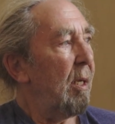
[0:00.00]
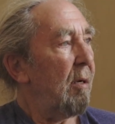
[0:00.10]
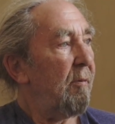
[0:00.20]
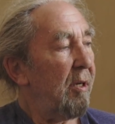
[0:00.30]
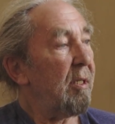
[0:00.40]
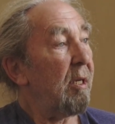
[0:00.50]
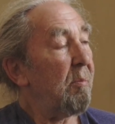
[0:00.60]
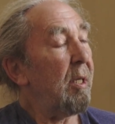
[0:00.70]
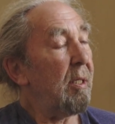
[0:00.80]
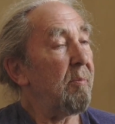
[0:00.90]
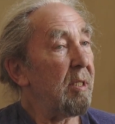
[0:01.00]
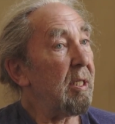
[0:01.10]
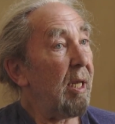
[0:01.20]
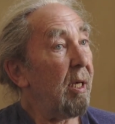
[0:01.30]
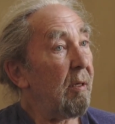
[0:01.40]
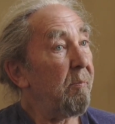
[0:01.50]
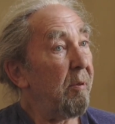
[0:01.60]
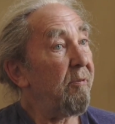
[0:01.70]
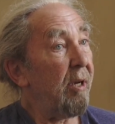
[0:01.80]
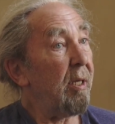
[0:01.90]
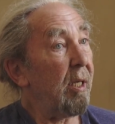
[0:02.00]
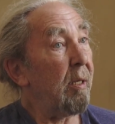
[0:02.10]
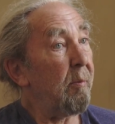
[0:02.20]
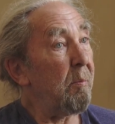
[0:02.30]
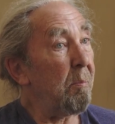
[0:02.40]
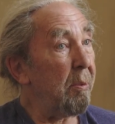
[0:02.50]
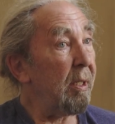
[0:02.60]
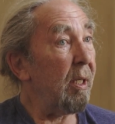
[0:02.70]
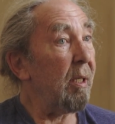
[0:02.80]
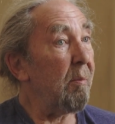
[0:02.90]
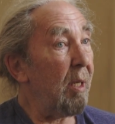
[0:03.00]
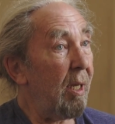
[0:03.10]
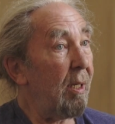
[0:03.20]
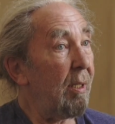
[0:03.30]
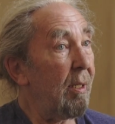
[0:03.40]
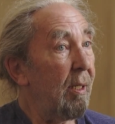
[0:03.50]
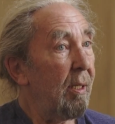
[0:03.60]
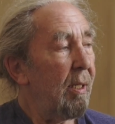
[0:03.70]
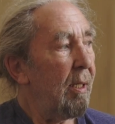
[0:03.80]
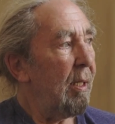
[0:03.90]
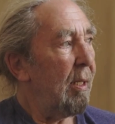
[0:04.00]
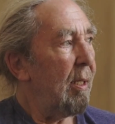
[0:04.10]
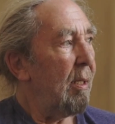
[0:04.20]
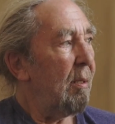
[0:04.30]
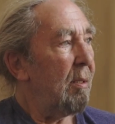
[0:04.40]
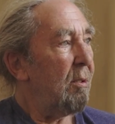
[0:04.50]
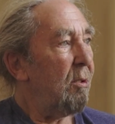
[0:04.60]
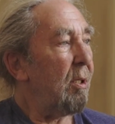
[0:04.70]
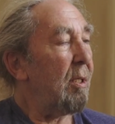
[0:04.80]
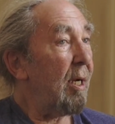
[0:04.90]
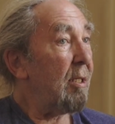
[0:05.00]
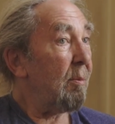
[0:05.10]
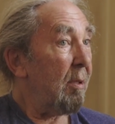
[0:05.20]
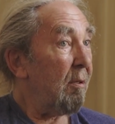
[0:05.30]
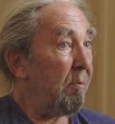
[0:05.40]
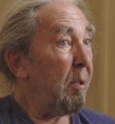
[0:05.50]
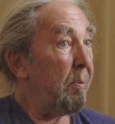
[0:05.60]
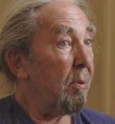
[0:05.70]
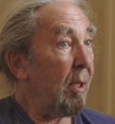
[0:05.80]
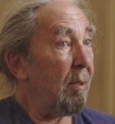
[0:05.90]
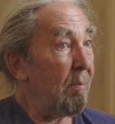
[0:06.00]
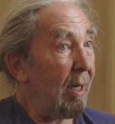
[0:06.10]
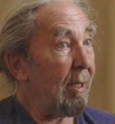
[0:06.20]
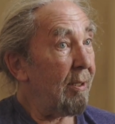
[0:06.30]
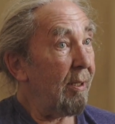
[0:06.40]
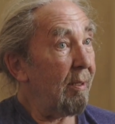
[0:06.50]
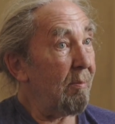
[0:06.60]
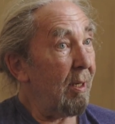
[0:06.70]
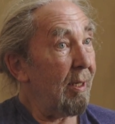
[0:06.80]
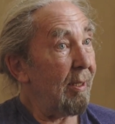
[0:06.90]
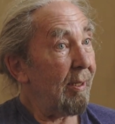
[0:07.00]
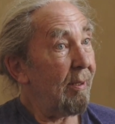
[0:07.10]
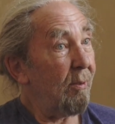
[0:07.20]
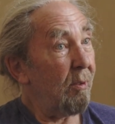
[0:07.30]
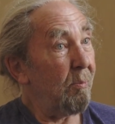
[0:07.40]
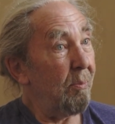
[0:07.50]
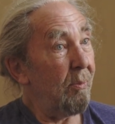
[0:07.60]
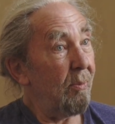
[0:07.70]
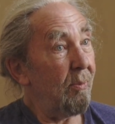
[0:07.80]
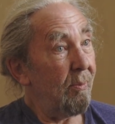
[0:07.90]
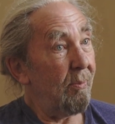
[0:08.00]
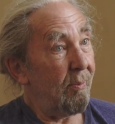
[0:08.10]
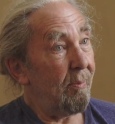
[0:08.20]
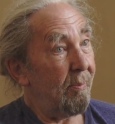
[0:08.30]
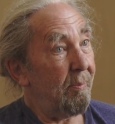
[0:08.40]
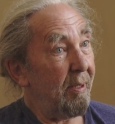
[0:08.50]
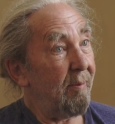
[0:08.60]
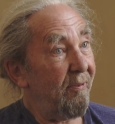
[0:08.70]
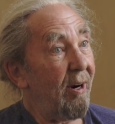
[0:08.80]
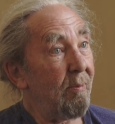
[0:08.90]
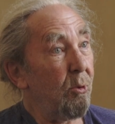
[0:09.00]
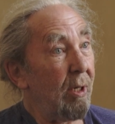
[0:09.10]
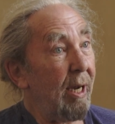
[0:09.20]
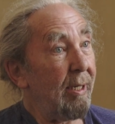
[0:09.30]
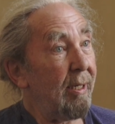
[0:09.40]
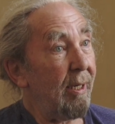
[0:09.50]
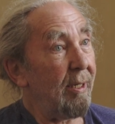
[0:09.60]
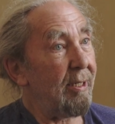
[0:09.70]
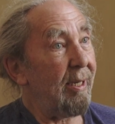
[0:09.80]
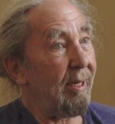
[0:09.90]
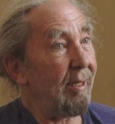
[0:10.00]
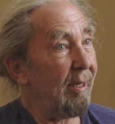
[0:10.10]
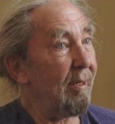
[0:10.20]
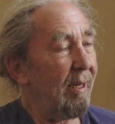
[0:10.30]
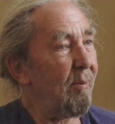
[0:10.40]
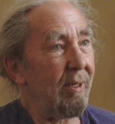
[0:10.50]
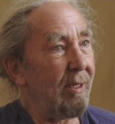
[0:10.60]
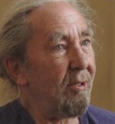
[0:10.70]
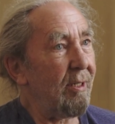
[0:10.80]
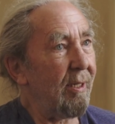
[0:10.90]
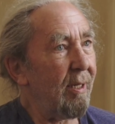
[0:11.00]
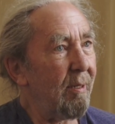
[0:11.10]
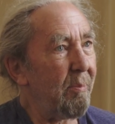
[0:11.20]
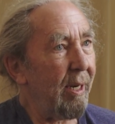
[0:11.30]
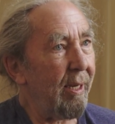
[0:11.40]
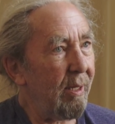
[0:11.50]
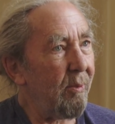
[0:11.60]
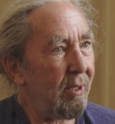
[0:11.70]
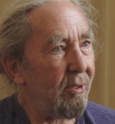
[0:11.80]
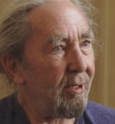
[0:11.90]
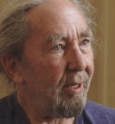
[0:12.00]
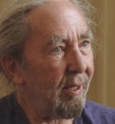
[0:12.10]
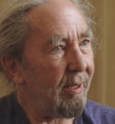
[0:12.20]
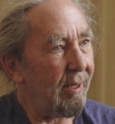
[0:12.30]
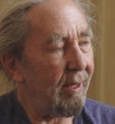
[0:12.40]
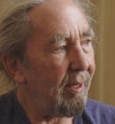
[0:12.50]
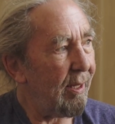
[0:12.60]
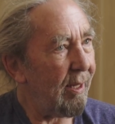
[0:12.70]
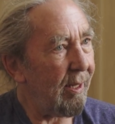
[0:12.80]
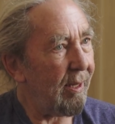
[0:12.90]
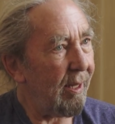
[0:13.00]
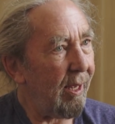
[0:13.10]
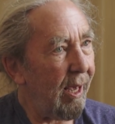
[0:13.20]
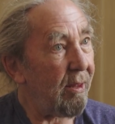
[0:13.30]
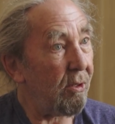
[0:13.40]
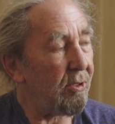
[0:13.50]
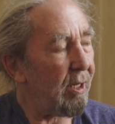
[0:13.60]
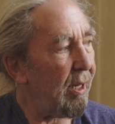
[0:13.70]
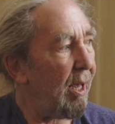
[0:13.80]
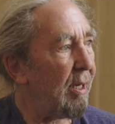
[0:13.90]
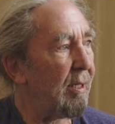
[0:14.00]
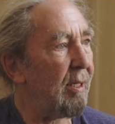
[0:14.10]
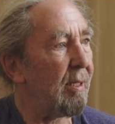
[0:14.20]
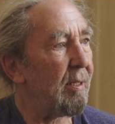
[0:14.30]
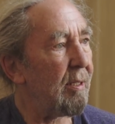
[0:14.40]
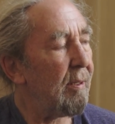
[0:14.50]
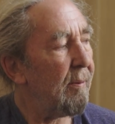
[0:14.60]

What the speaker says: And Fraser had made the mistake of befriending him and bringing him in to the detriment of people like Martin and Mark, who had been far more idealistic and they weren't interested in the bread, they were interested in the ethos and the ideas.